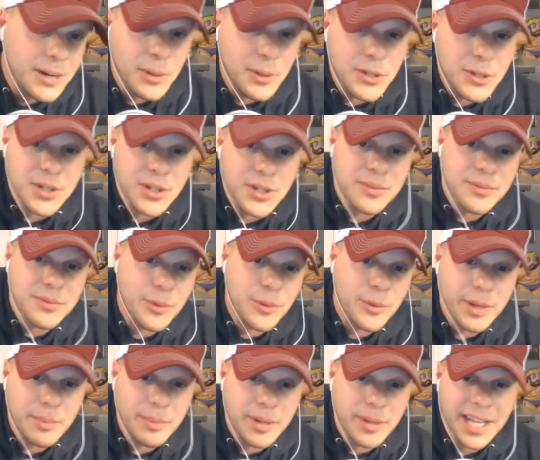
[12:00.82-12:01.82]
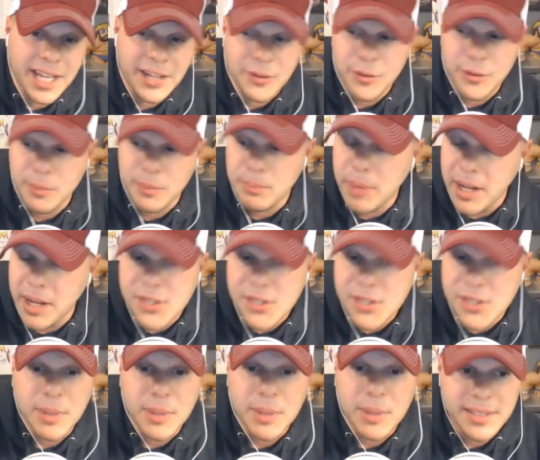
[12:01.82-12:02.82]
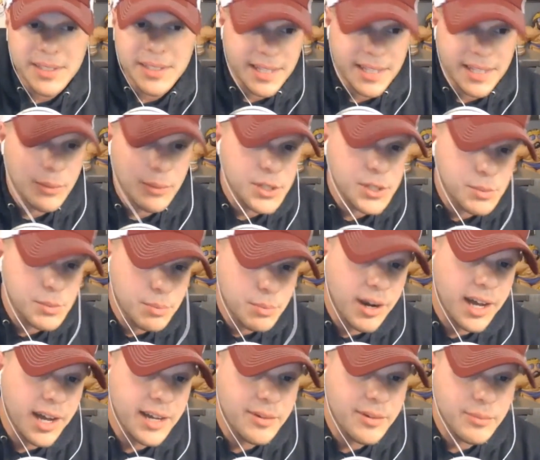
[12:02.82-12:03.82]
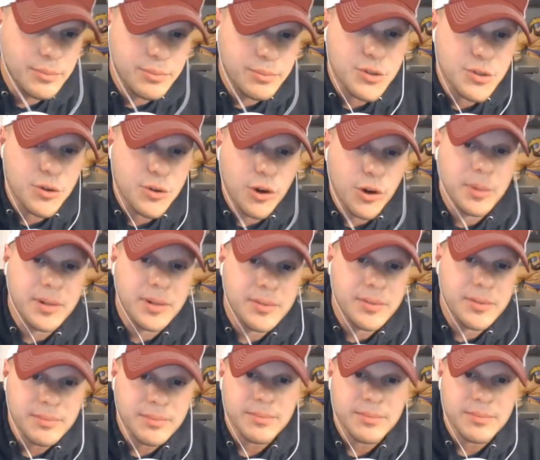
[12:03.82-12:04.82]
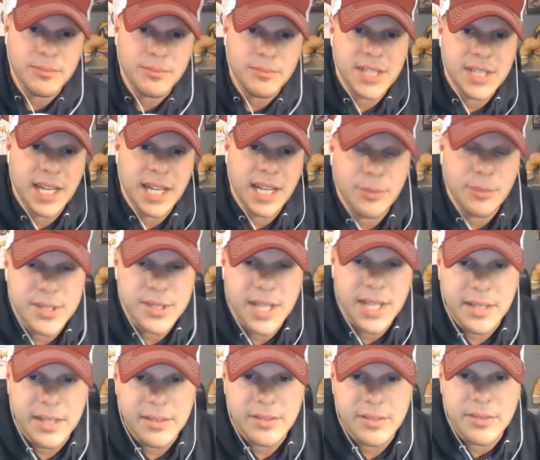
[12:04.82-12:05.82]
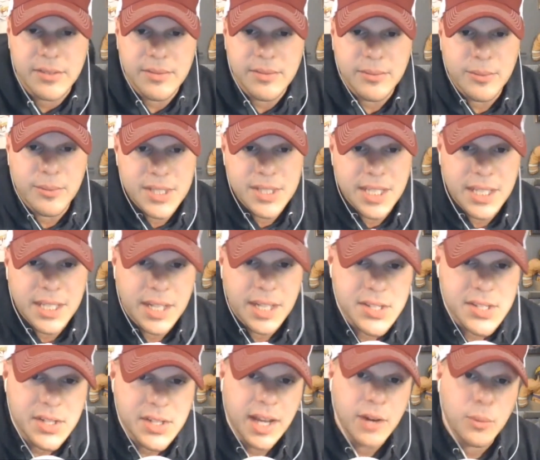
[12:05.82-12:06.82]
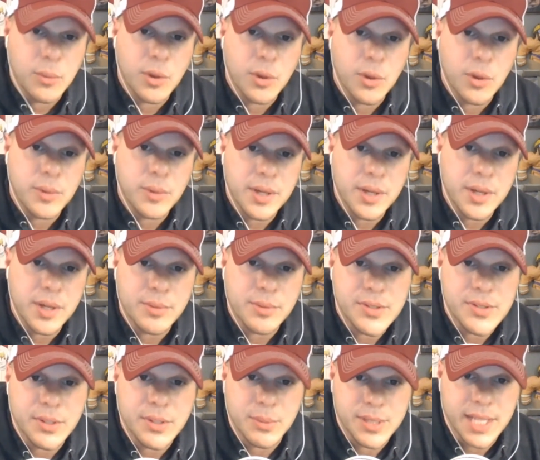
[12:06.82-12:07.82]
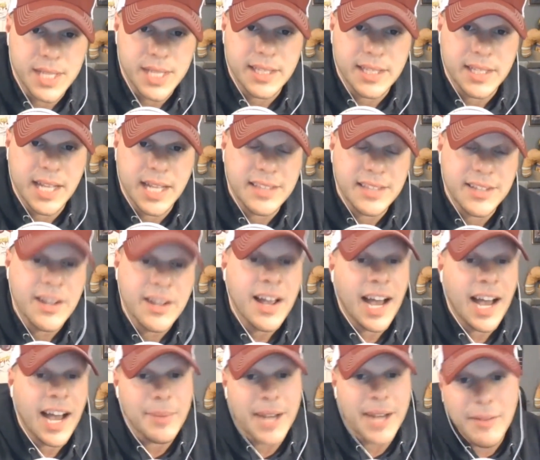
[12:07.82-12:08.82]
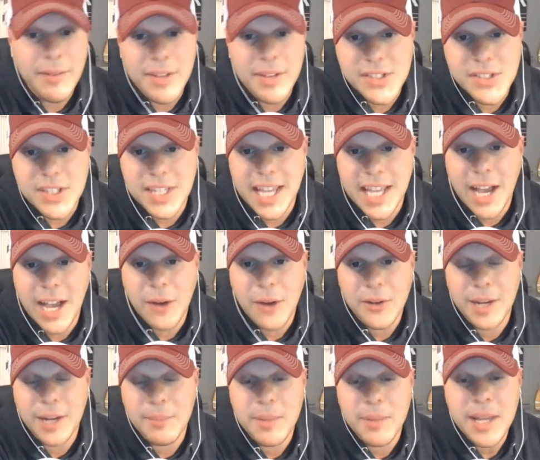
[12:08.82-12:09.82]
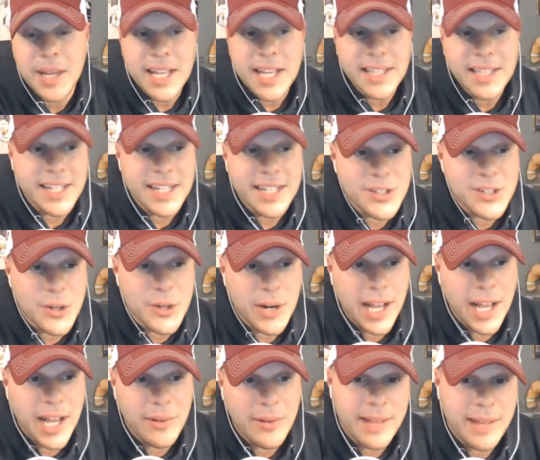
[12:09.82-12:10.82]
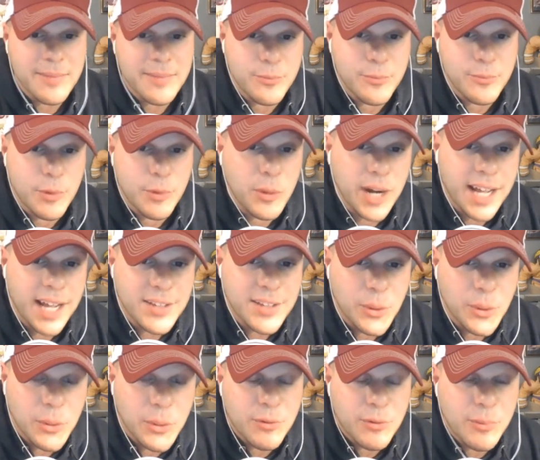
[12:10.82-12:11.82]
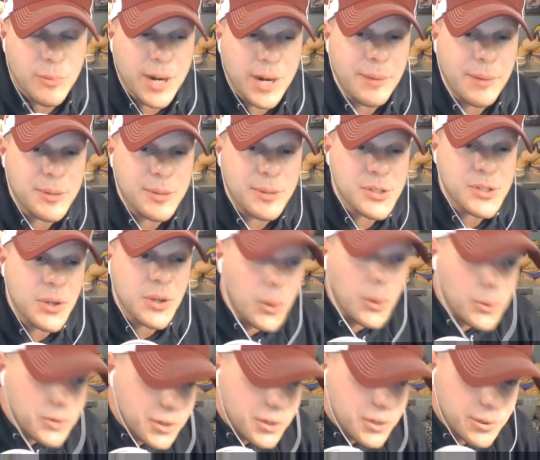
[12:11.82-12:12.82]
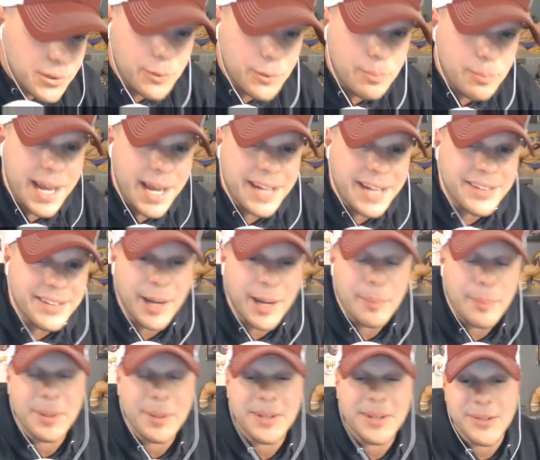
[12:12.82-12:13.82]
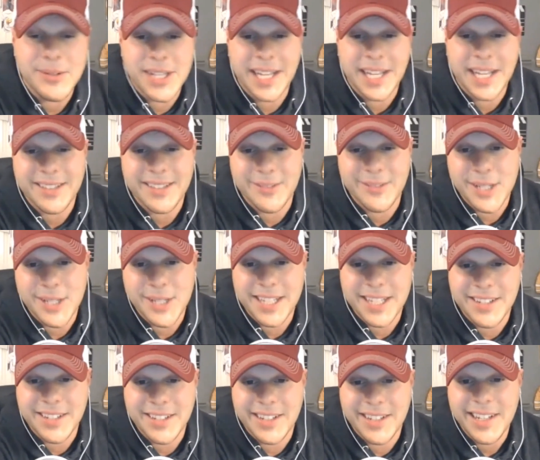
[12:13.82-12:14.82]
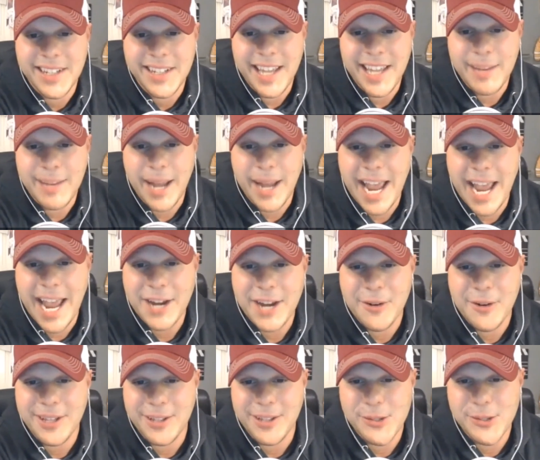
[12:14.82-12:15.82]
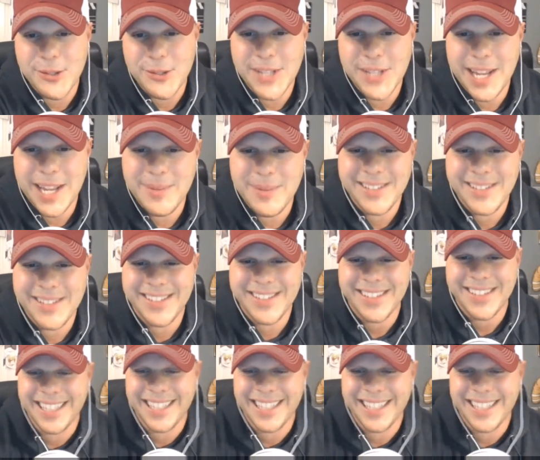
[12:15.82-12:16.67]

want you to throw anybody under the bus, but was Braun Strowman, was he a nice guy to work with? I mean, obviously the outcome didn't turn out from what I was told, you're a little banged up. Was that am I accurate in those statements?